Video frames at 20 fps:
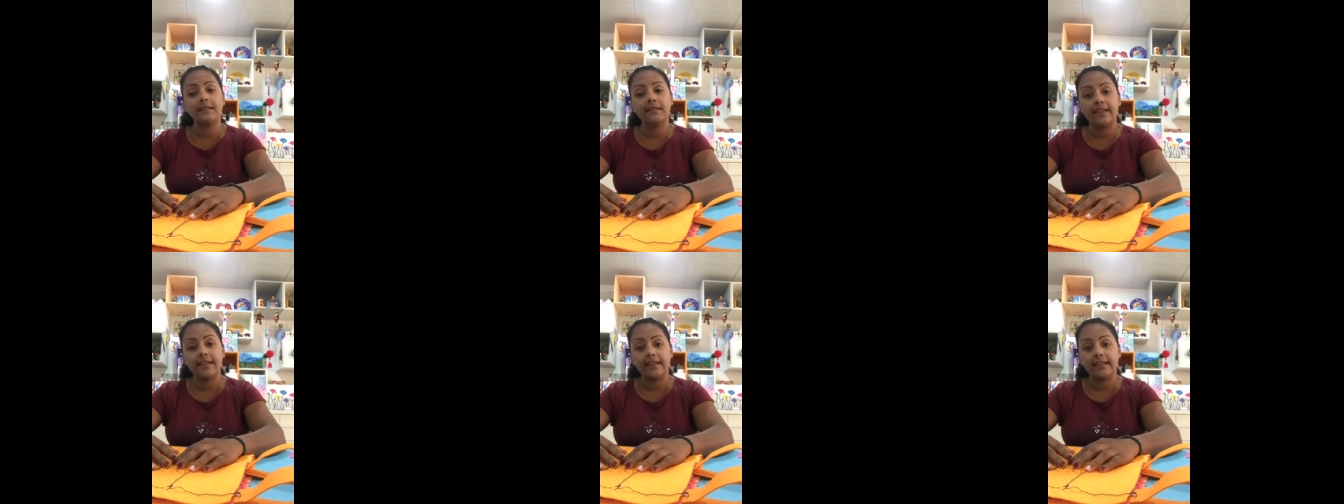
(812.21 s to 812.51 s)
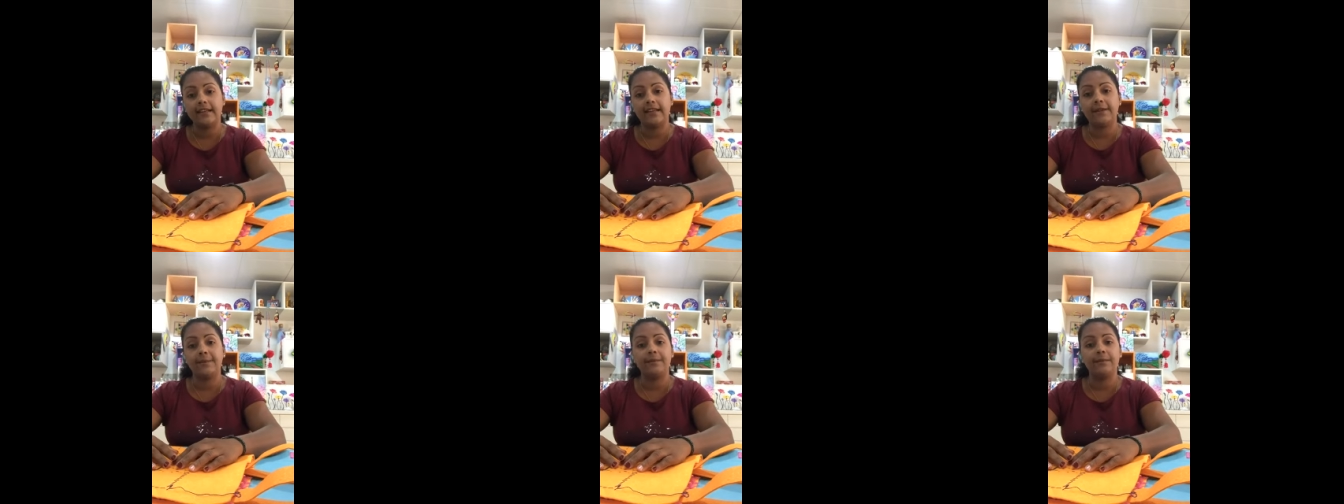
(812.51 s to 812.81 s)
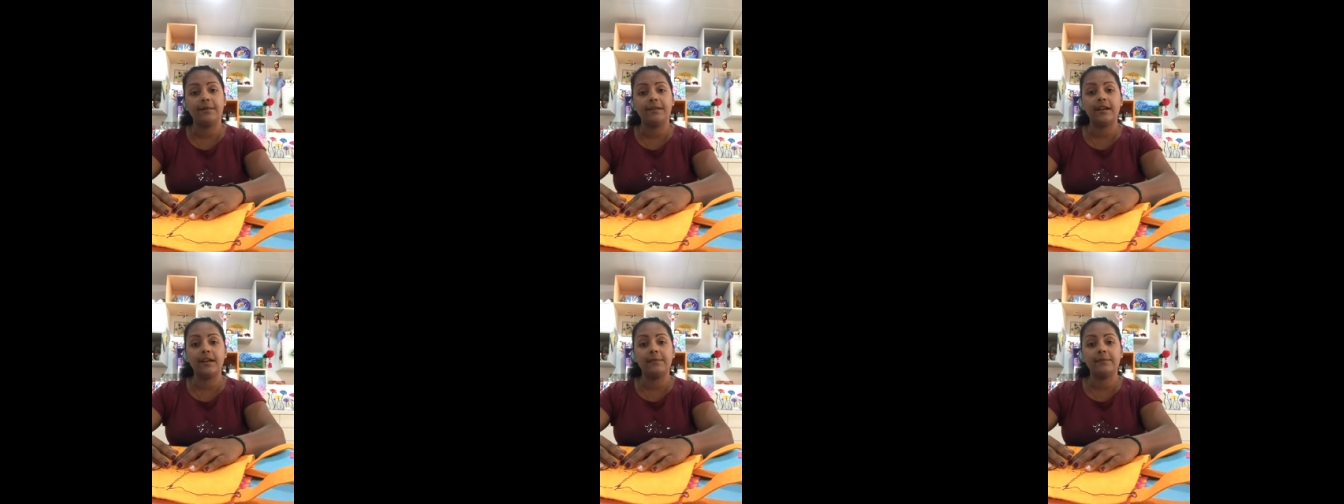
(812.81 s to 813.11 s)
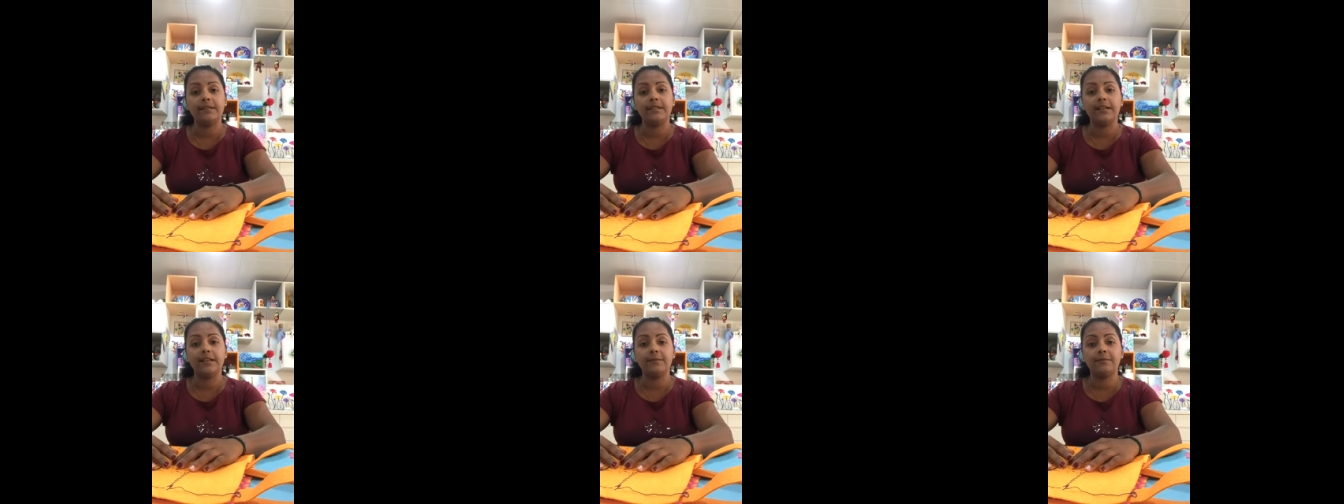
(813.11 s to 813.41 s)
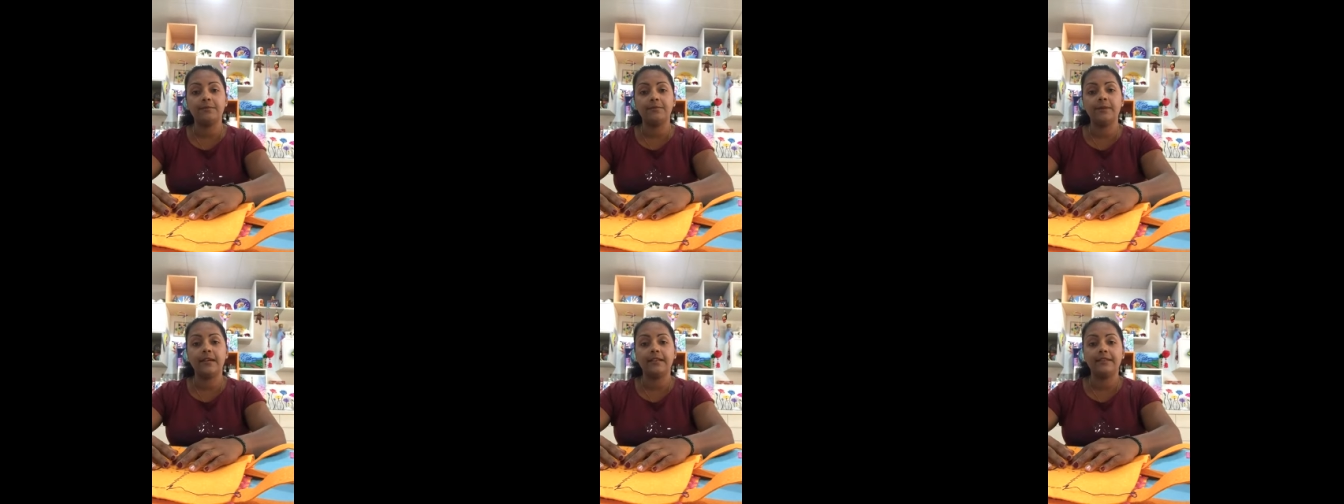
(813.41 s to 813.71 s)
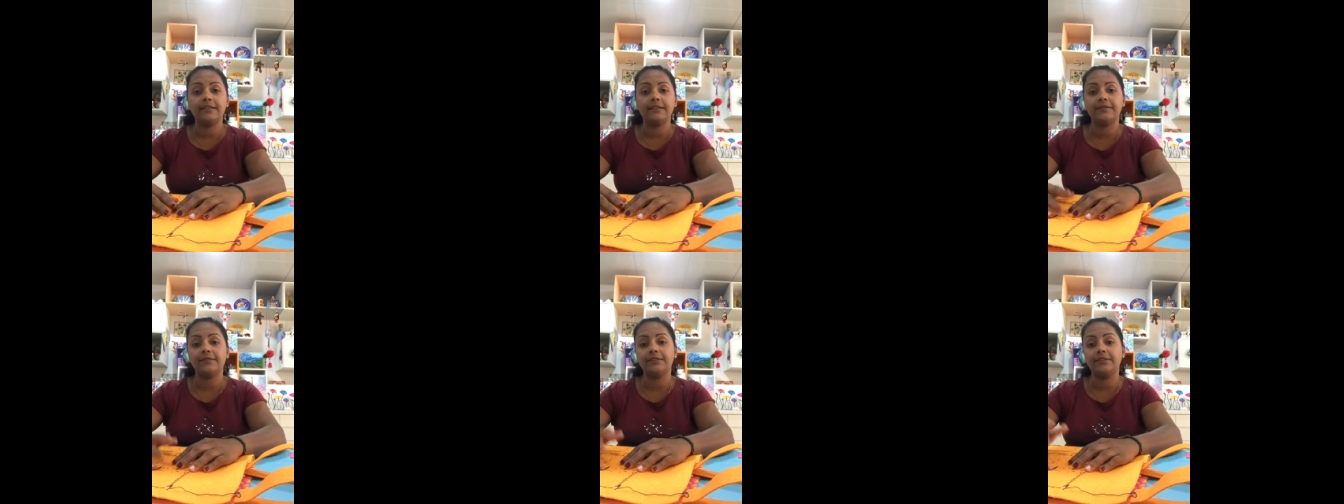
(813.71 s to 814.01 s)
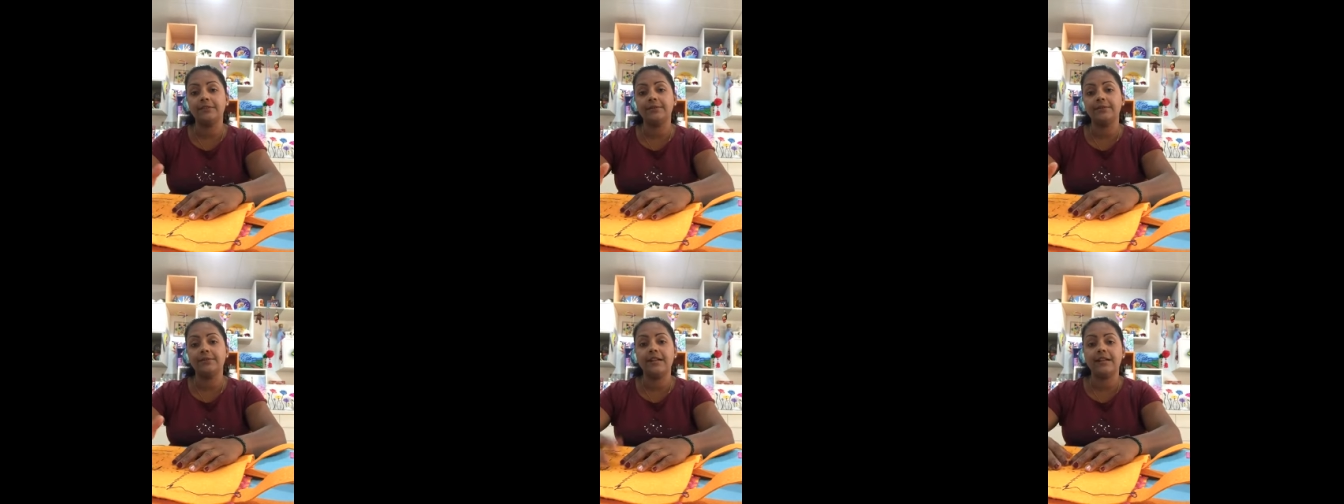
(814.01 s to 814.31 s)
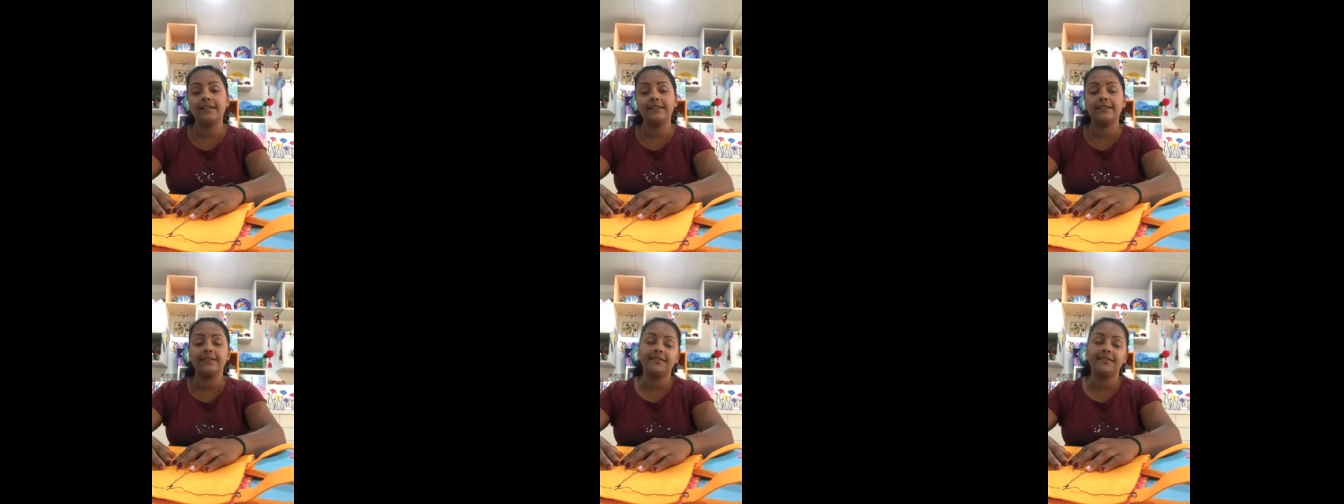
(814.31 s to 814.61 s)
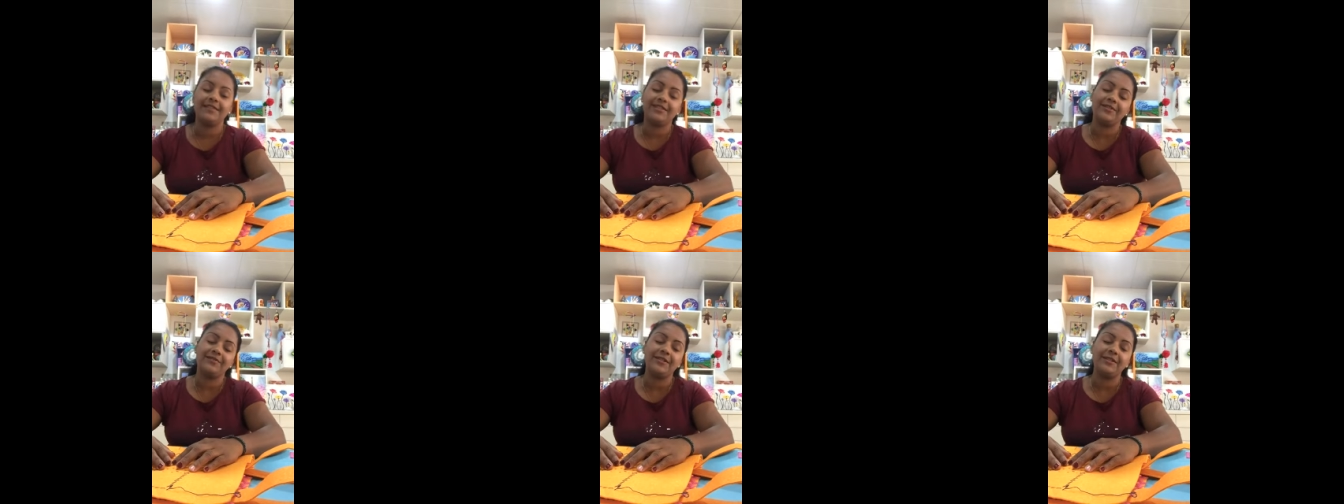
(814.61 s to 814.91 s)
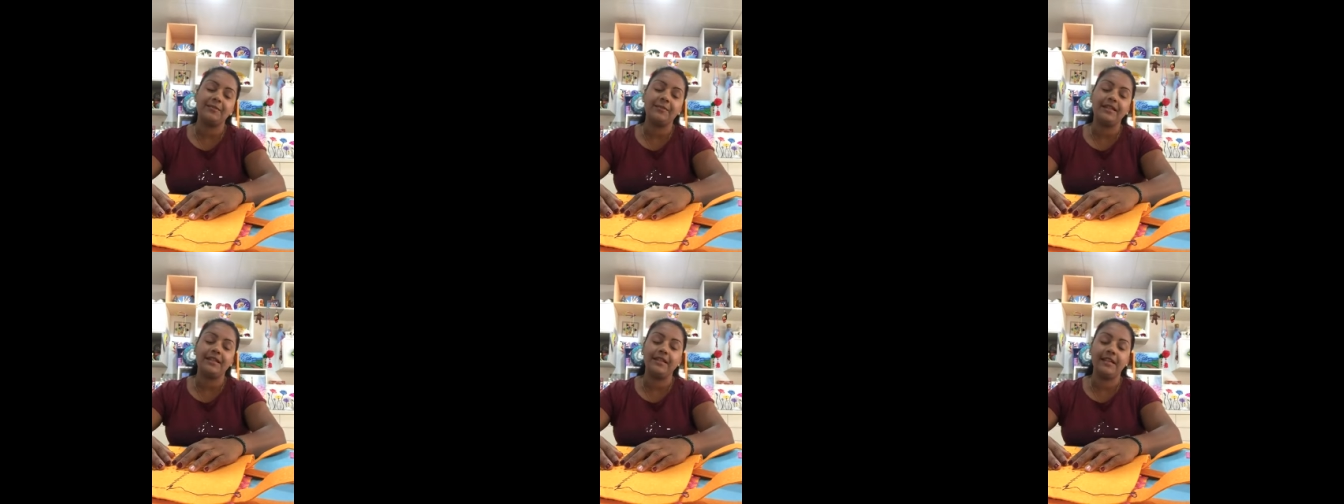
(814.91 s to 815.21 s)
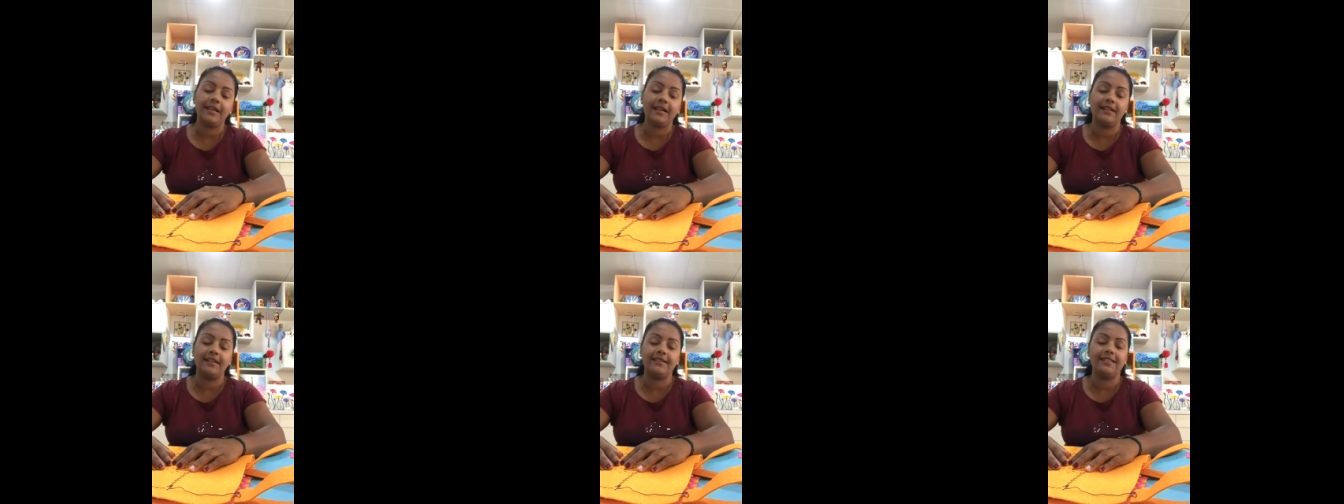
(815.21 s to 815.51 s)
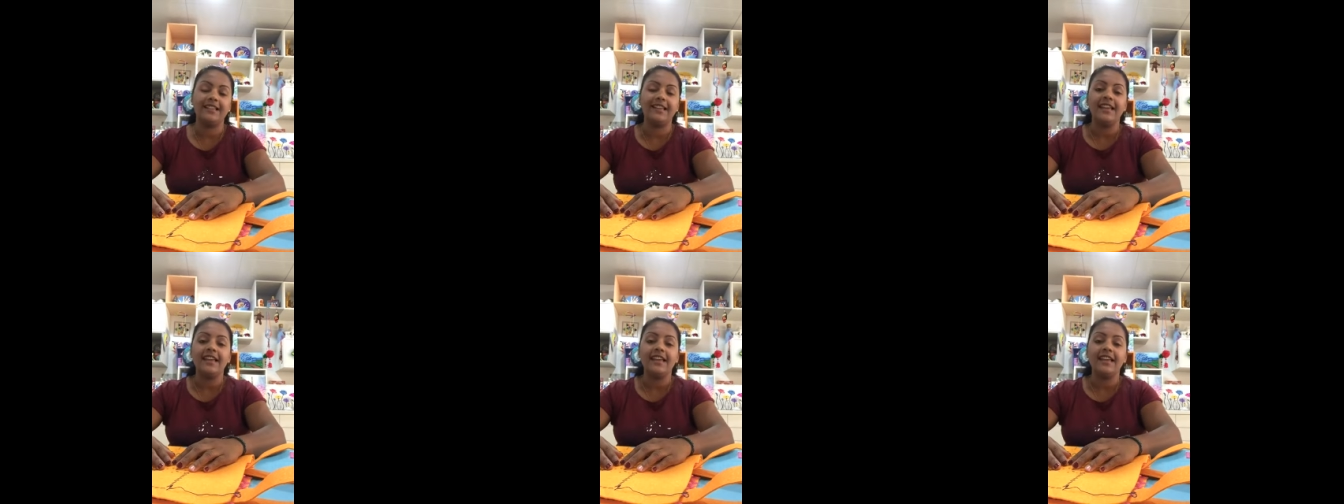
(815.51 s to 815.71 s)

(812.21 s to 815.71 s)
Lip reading: write Ramadan Mubarak for you guys. It will be nice.